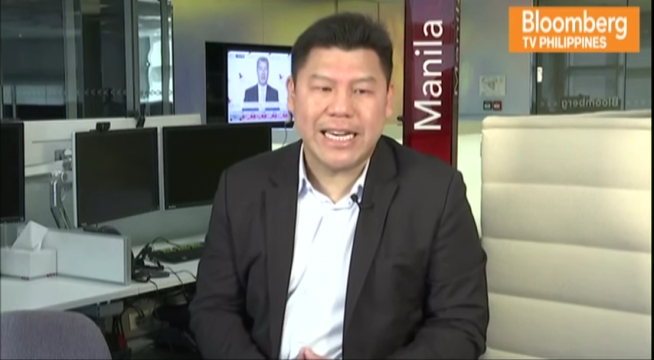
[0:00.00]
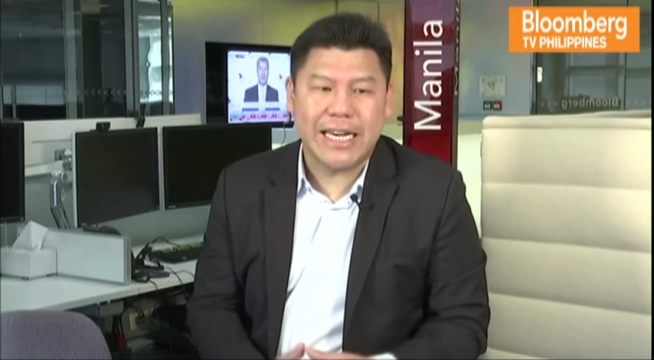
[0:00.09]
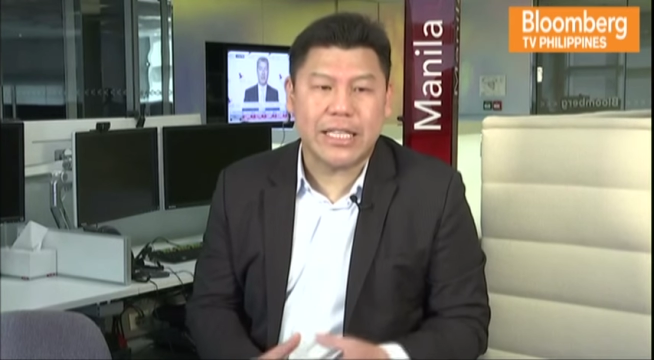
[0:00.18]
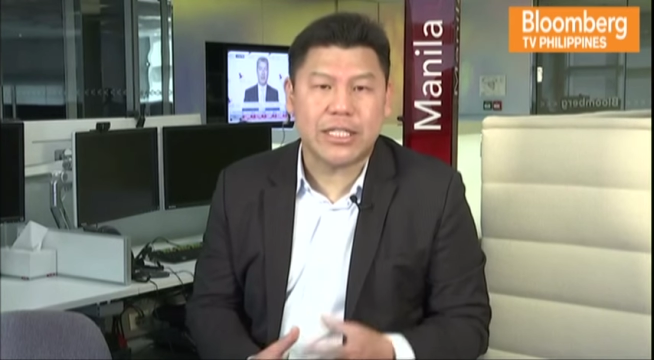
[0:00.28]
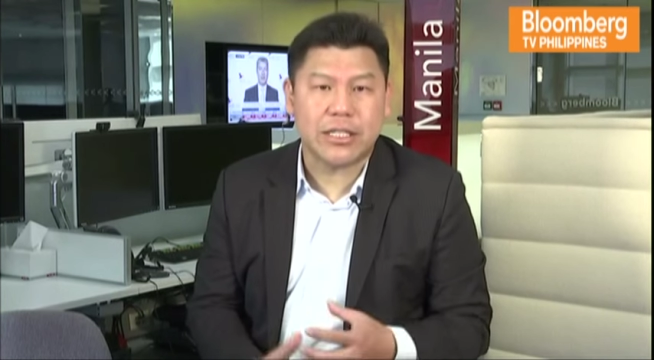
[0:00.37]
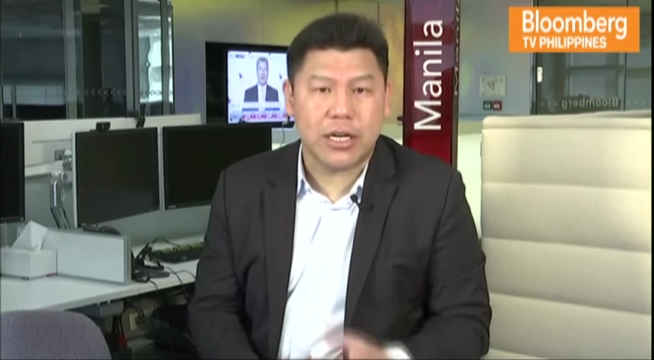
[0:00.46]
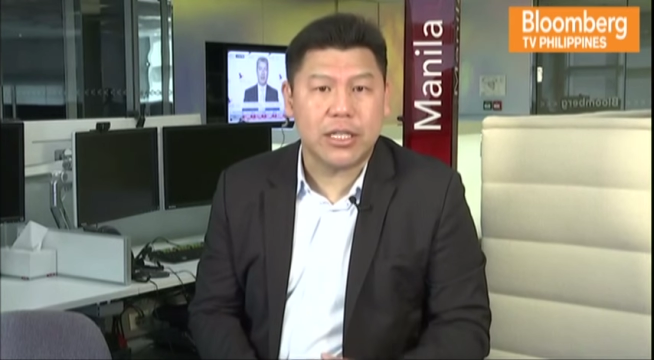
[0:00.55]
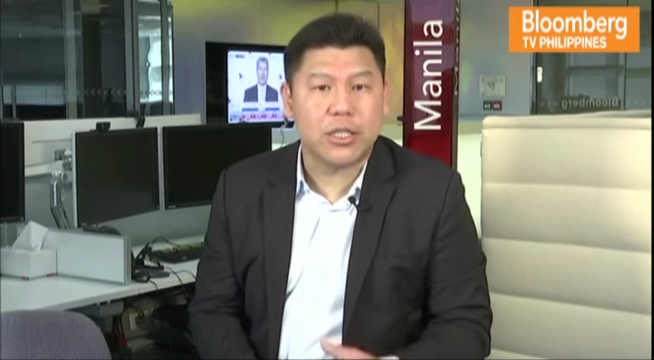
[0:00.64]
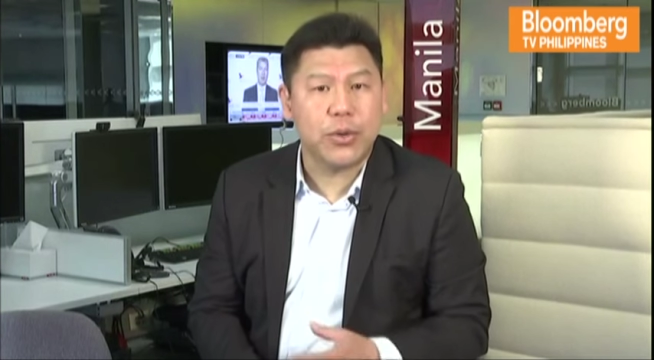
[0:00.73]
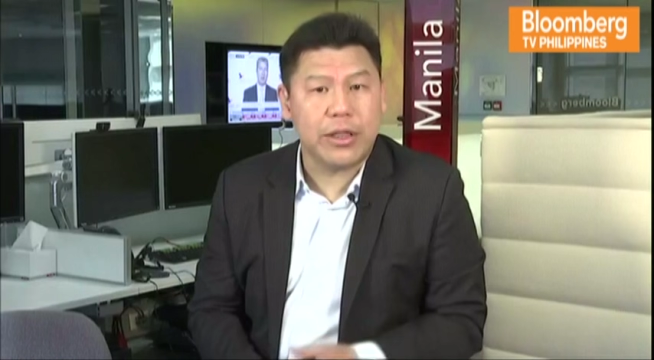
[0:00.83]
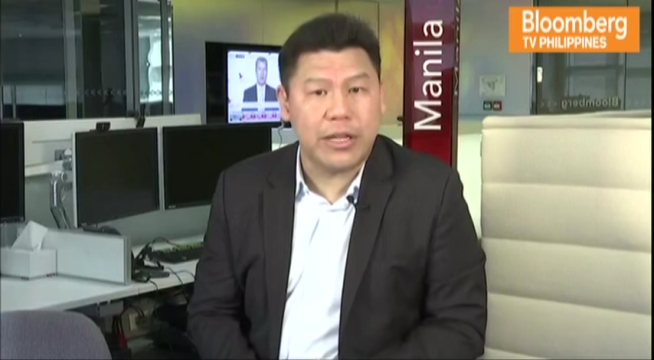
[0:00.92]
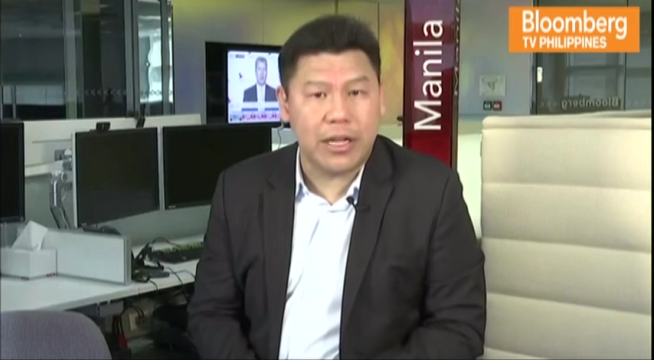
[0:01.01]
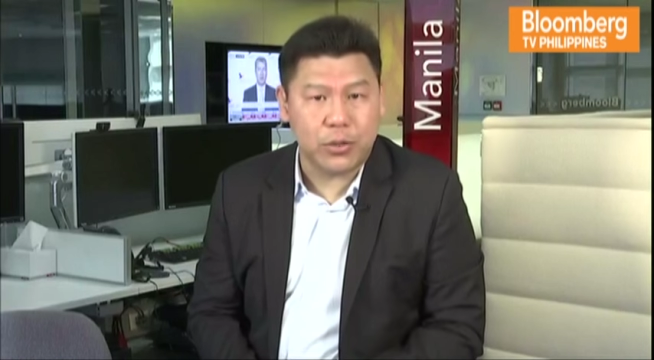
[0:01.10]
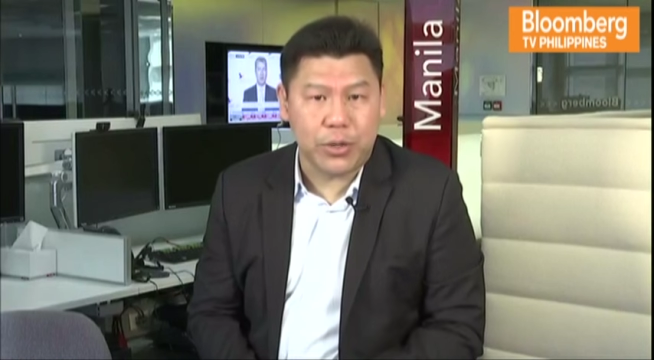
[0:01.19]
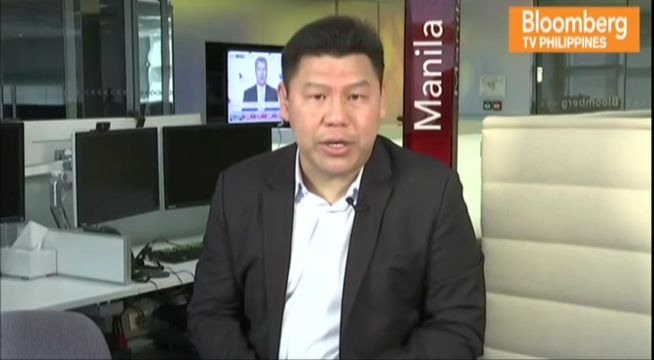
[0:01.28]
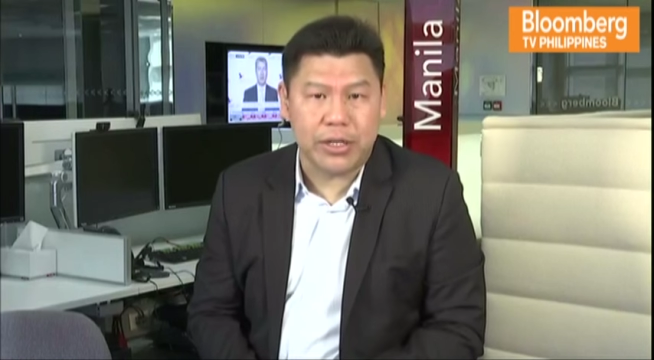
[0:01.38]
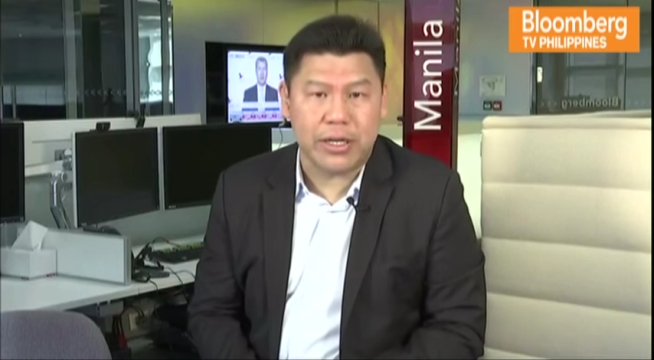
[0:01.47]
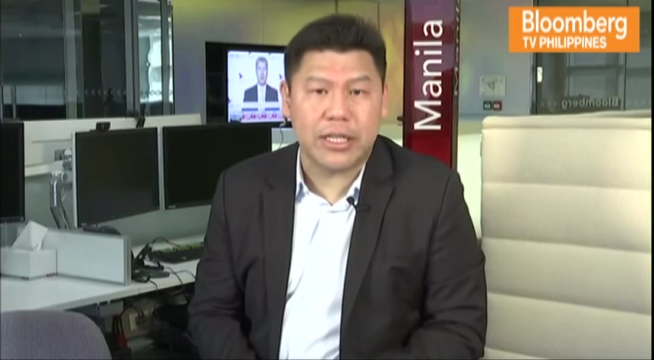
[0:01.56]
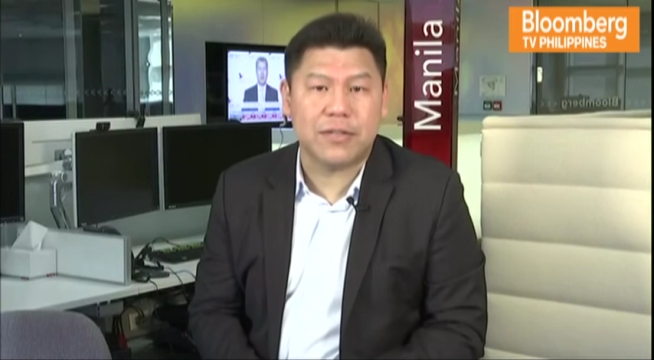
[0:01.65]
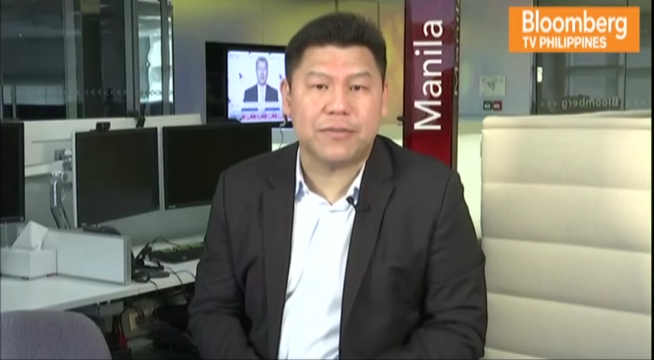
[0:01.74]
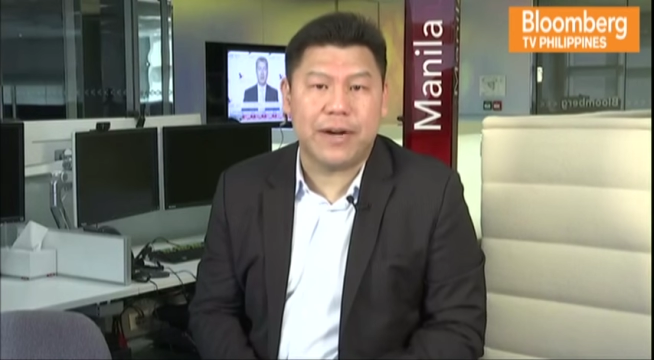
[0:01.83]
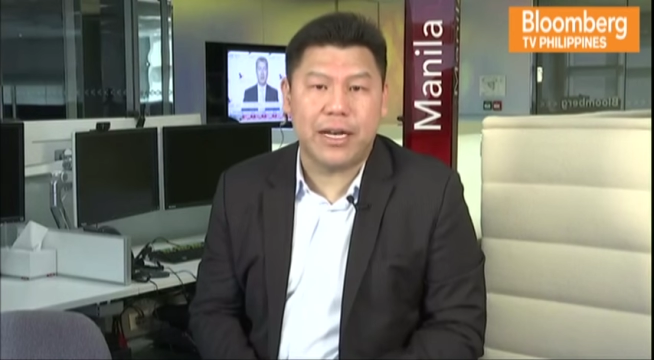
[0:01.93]
It starts with network.
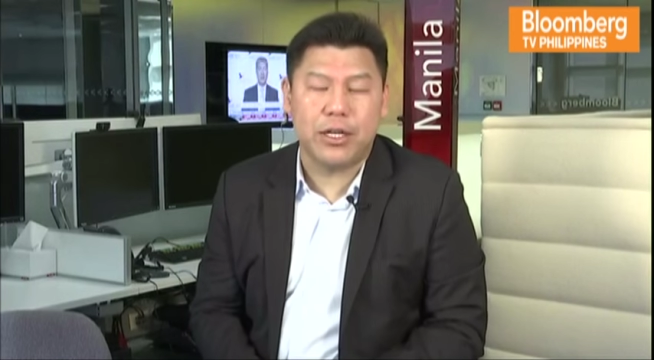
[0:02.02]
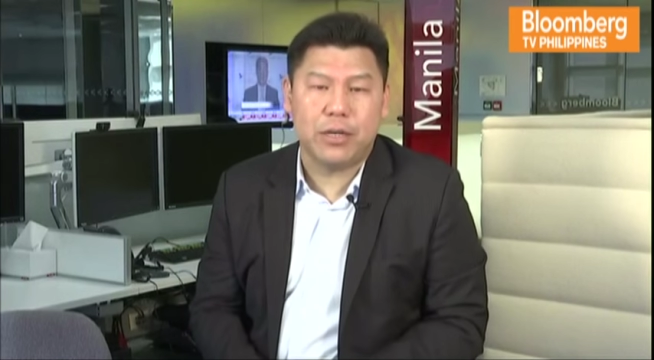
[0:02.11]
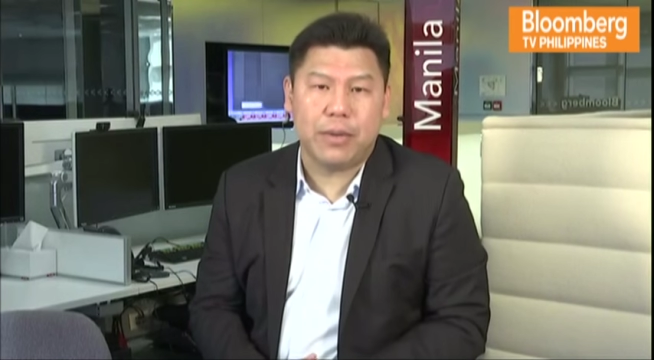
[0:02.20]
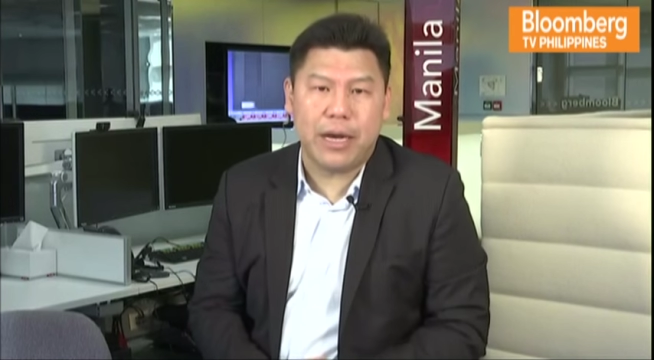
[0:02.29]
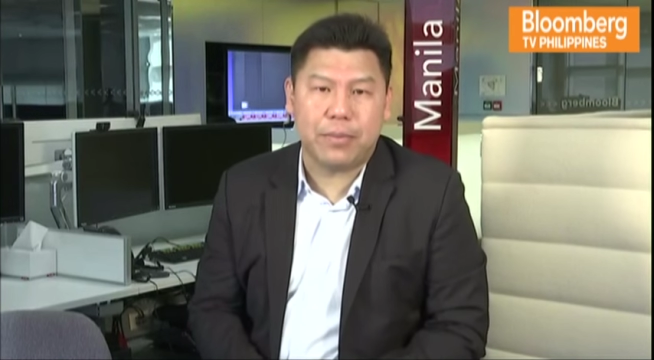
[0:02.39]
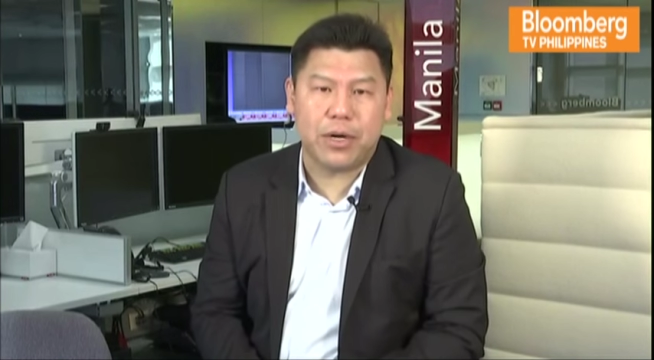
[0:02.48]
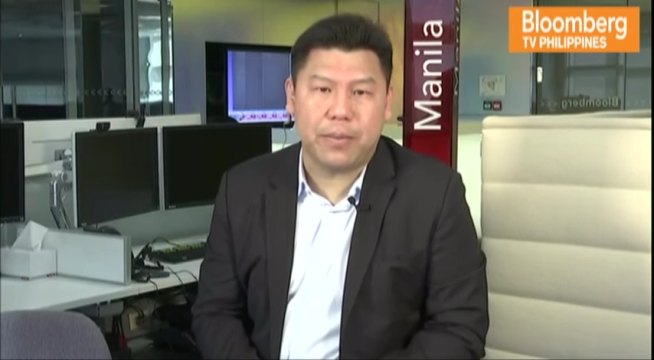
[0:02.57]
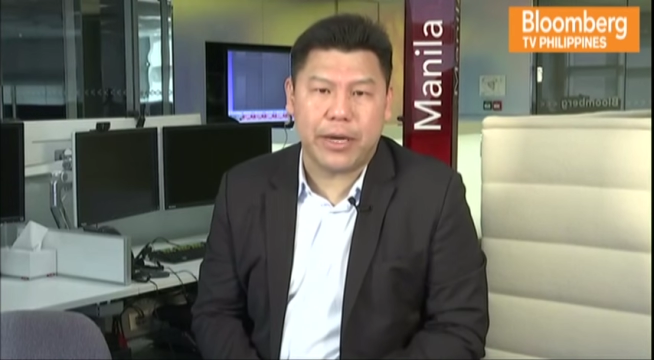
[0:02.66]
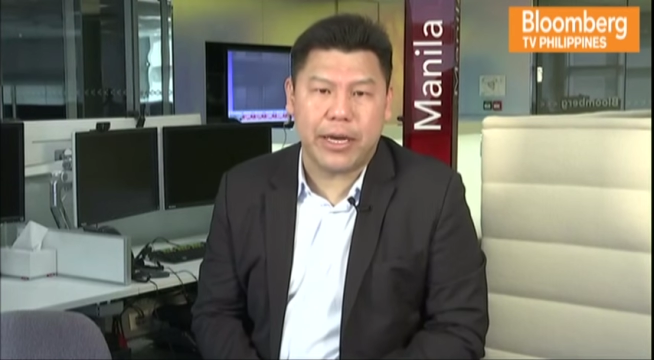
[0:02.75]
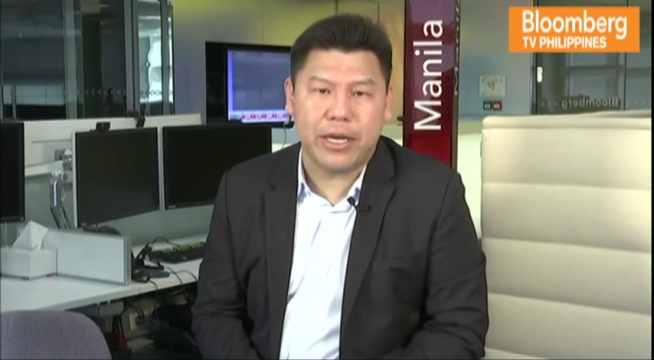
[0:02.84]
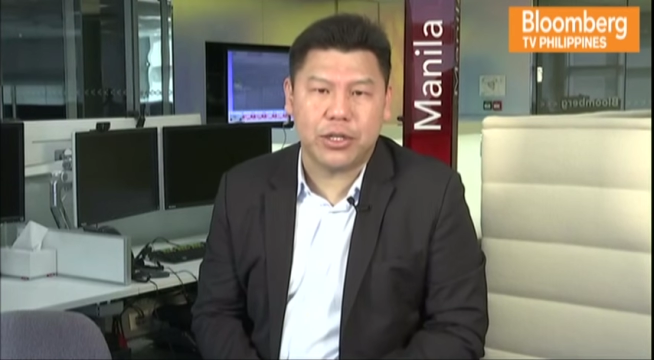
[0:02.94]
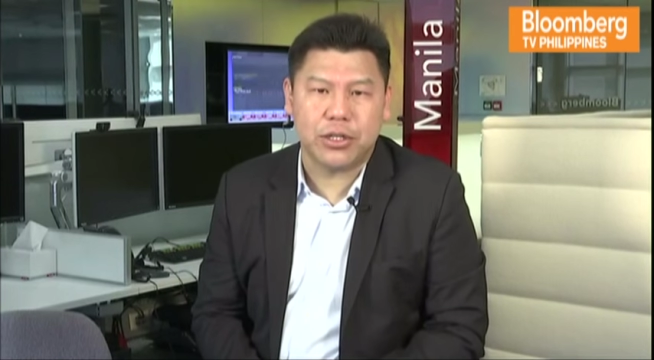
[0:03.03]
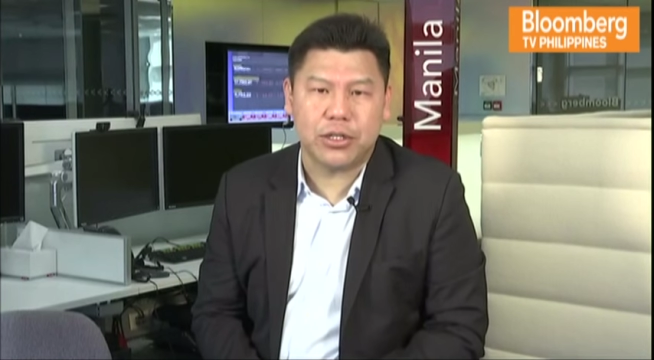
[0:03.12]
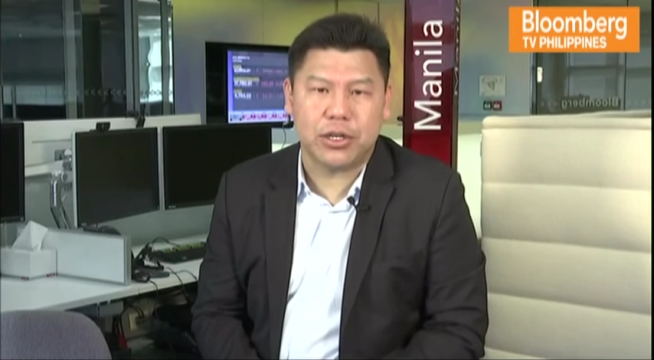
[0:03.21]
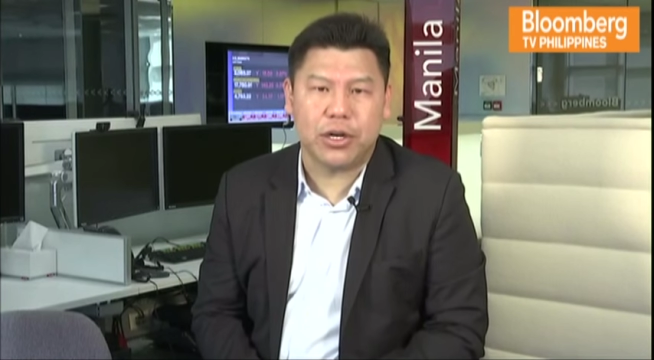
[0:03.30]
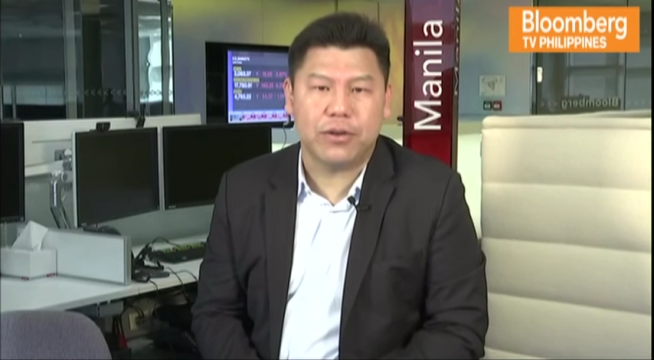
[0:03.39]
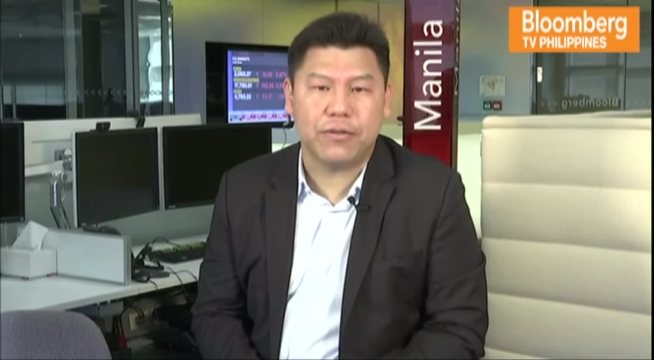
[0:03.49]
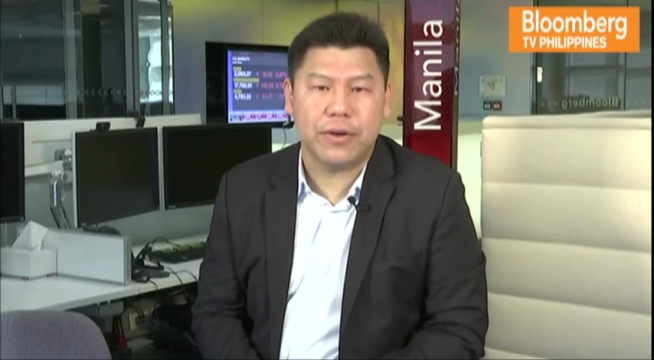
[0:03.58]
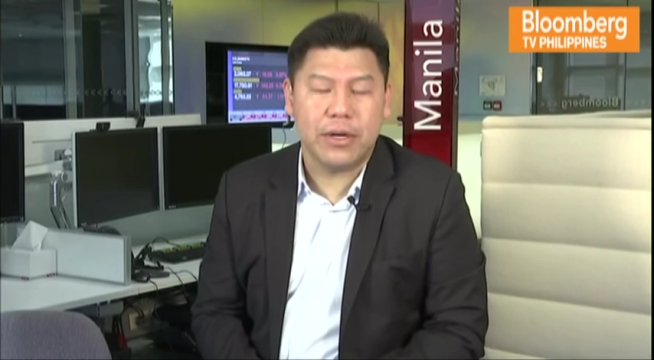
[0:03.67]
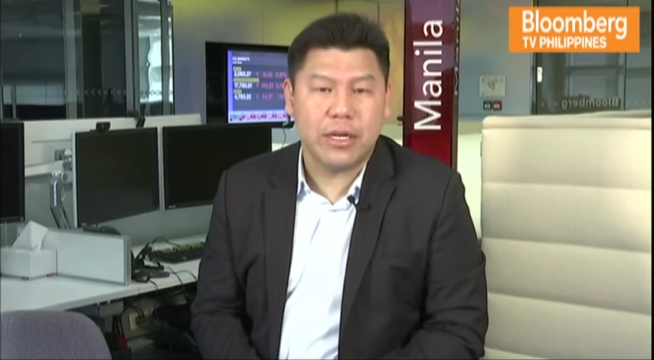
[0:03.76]
It's followed by propagation of